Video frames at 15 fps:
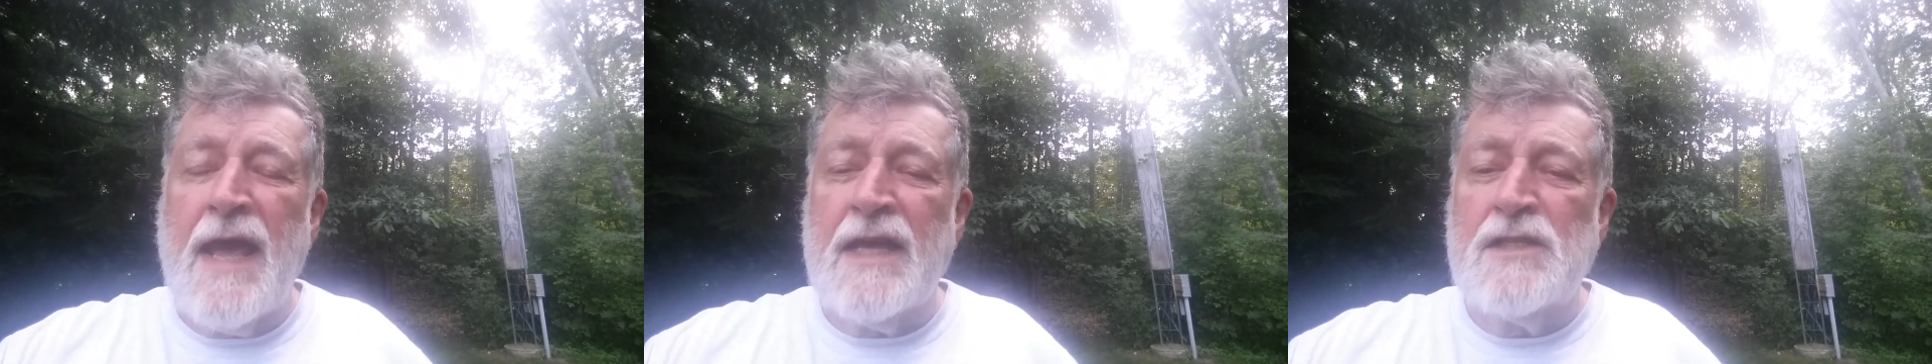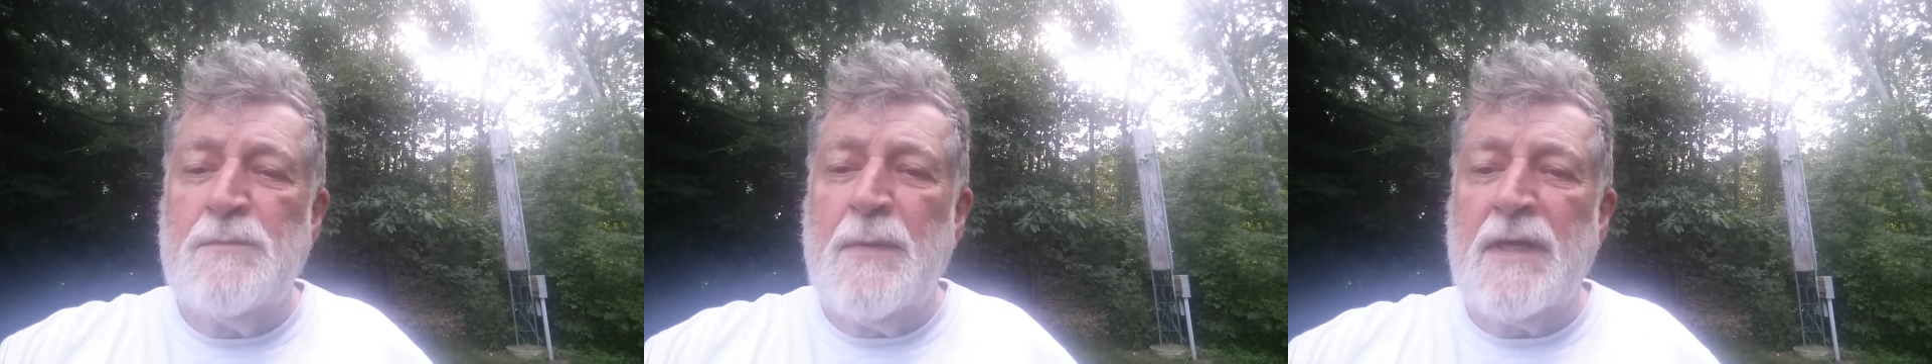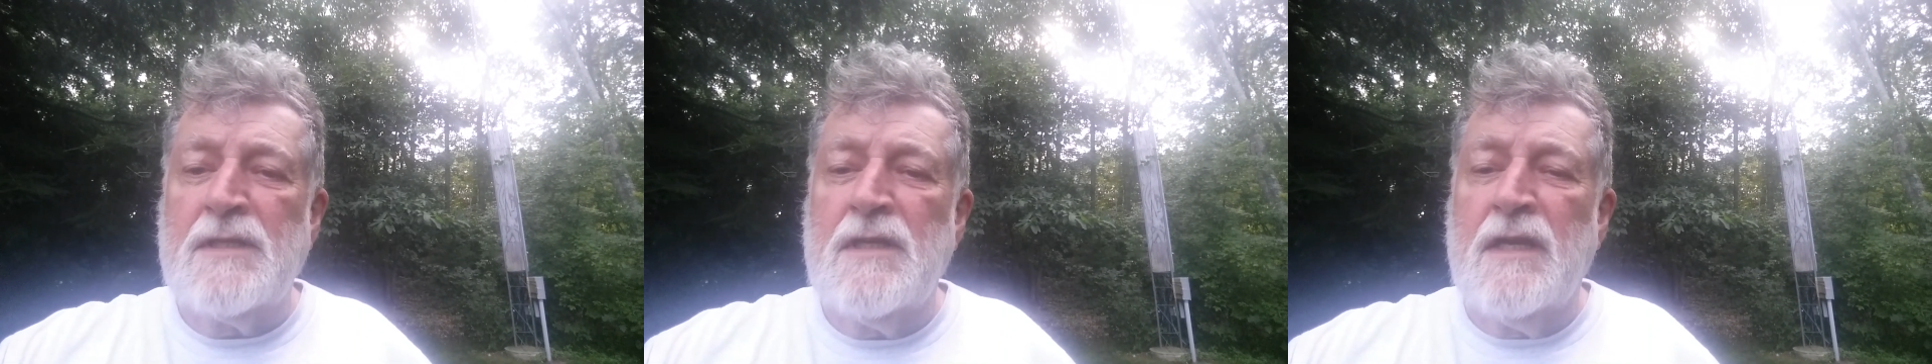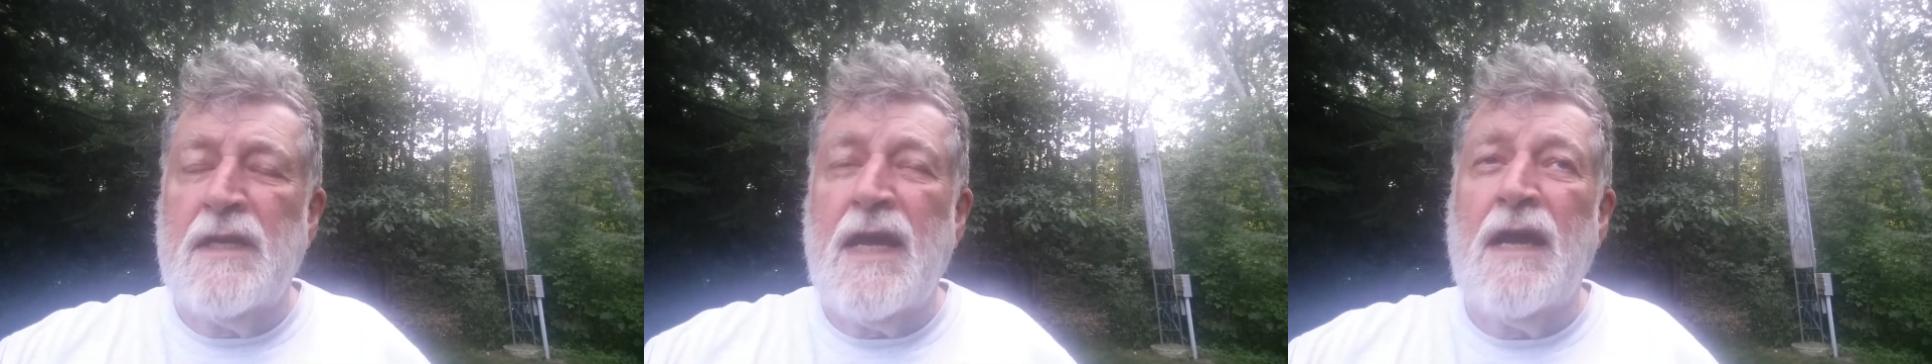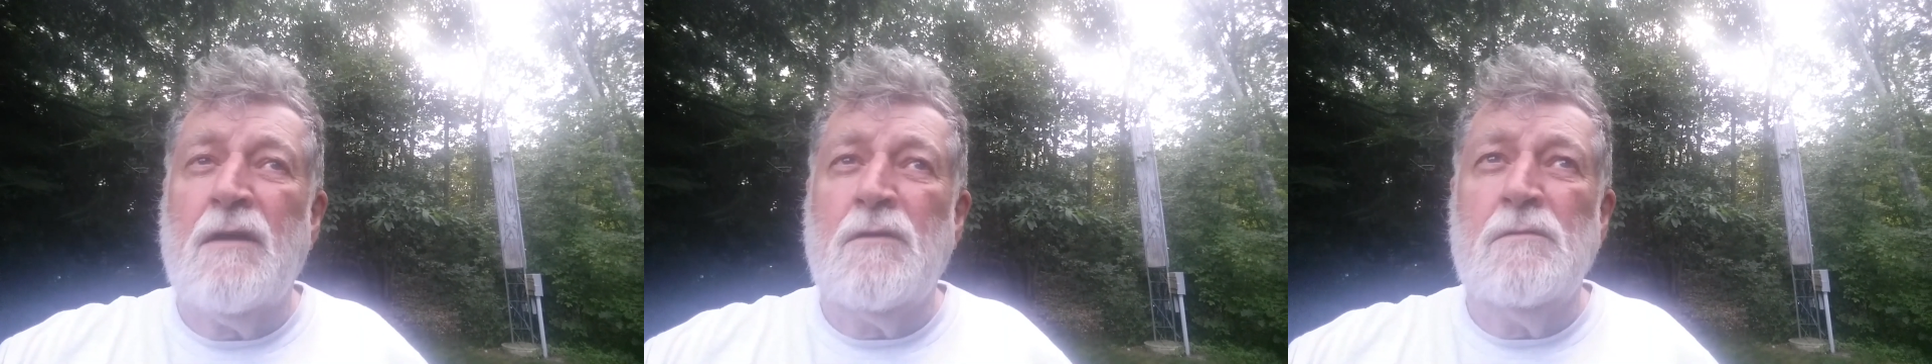aspect on
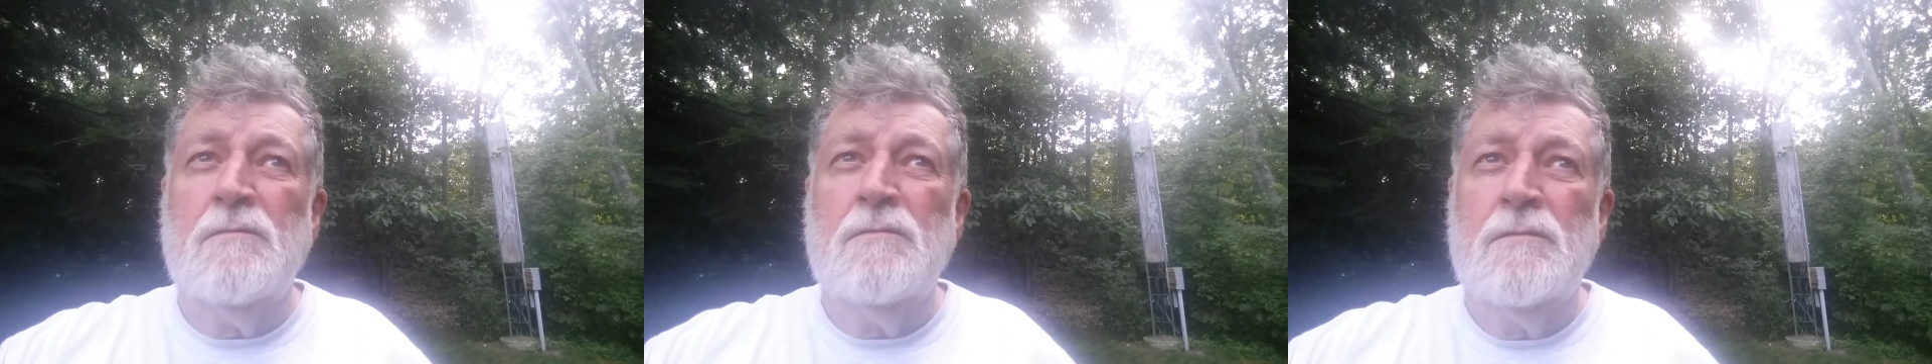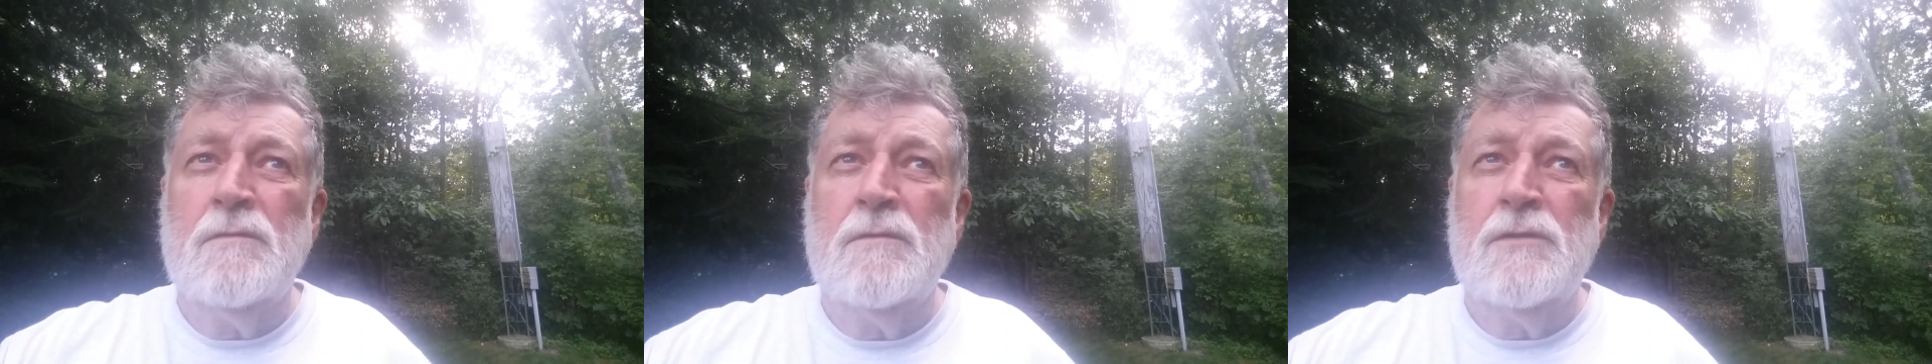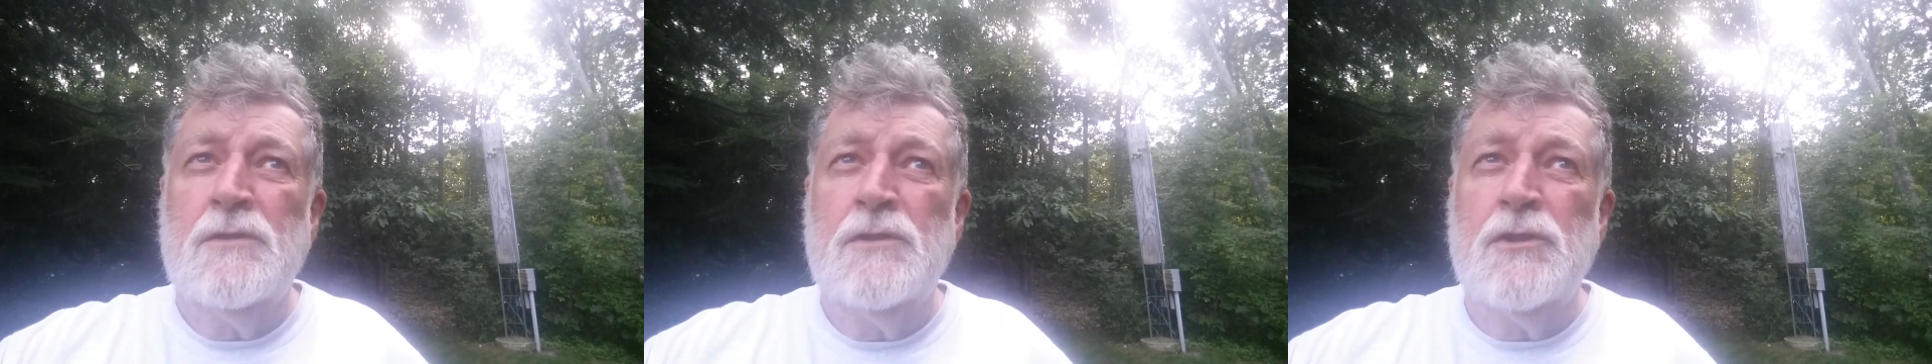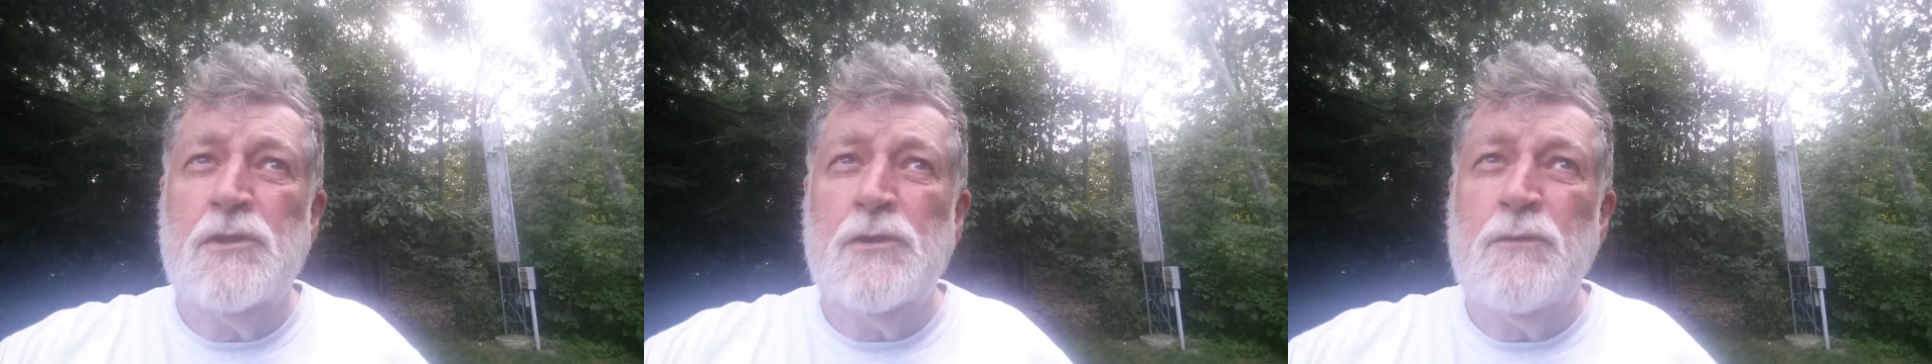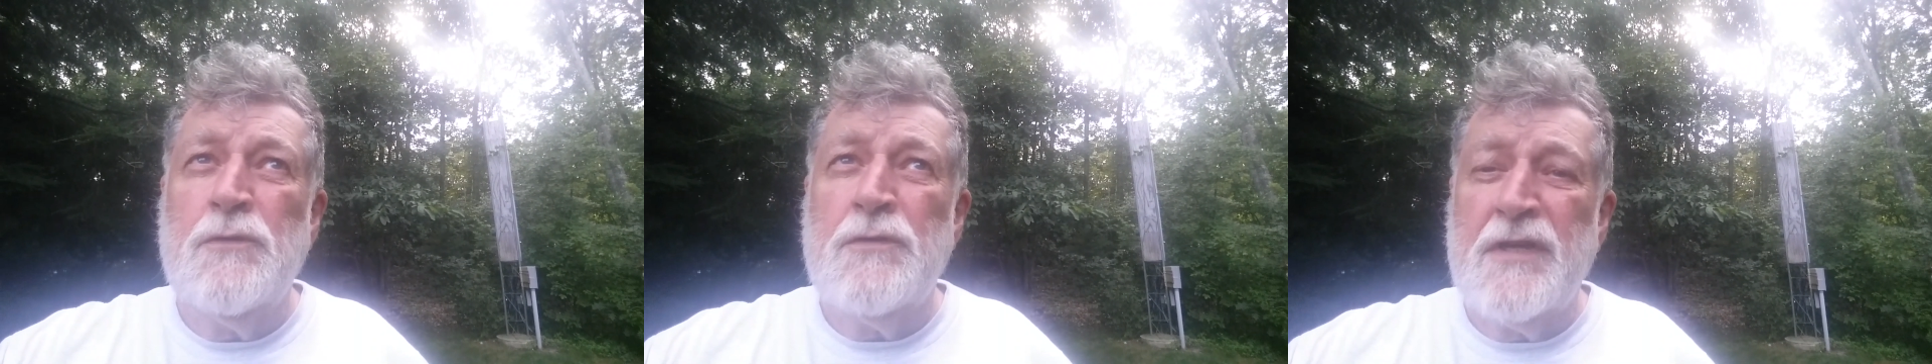how to
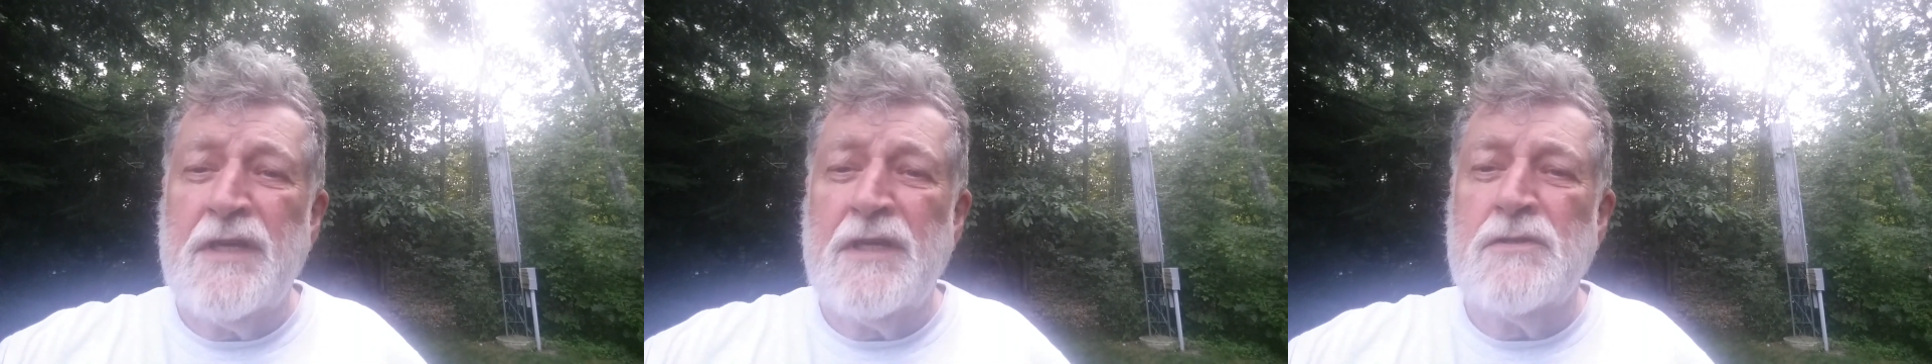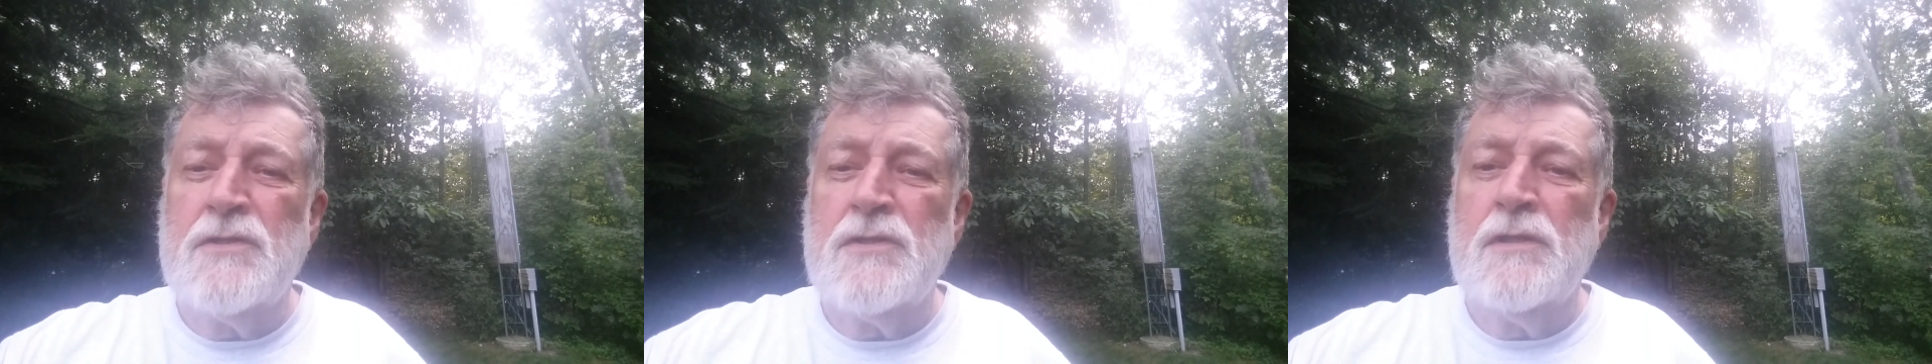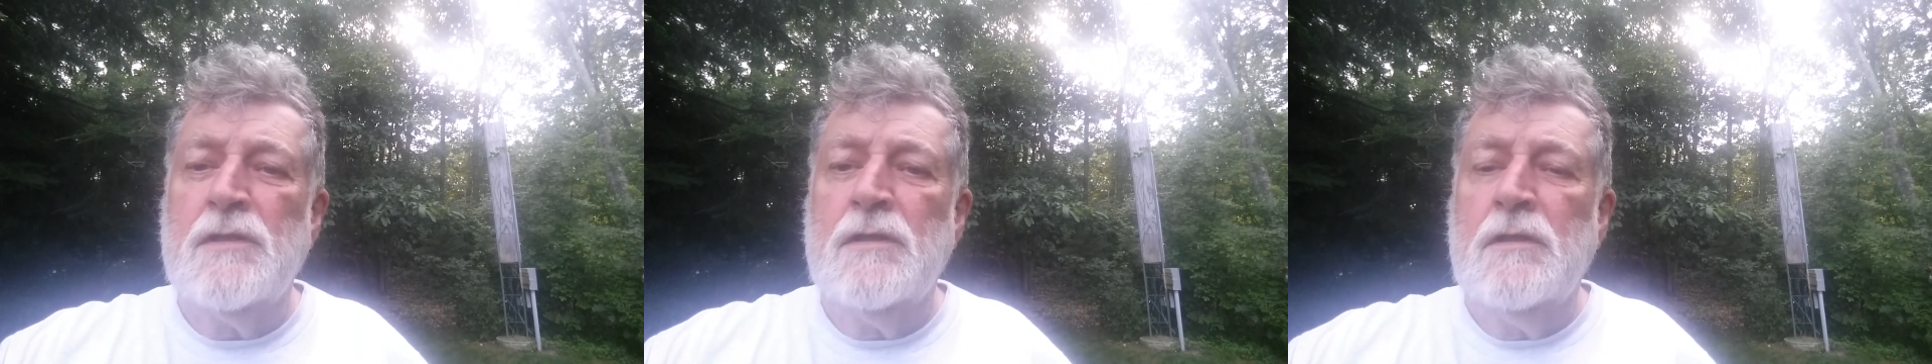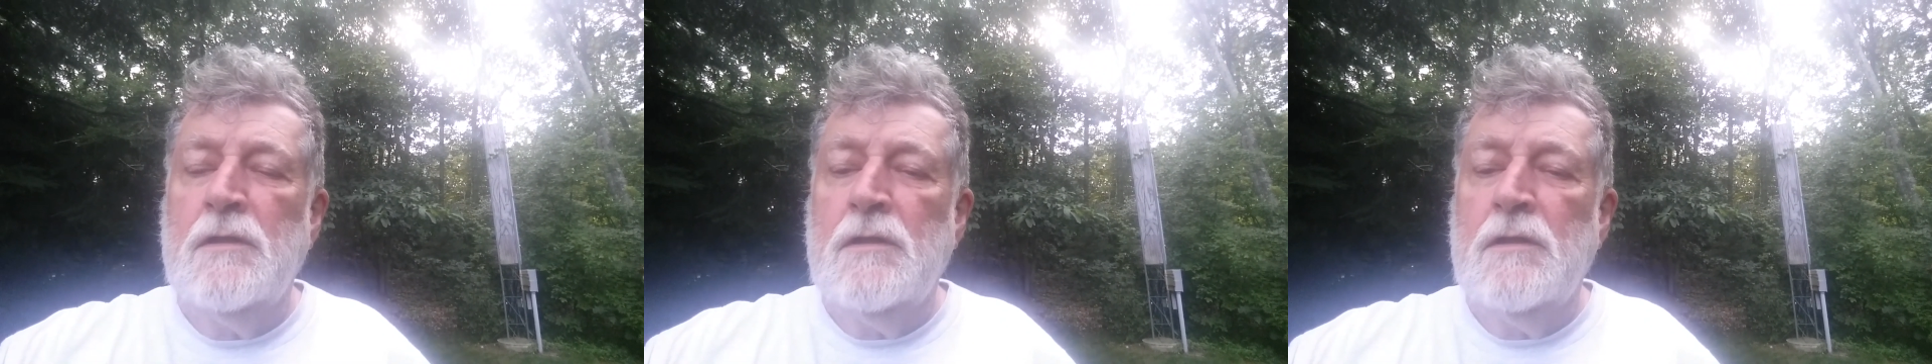do things.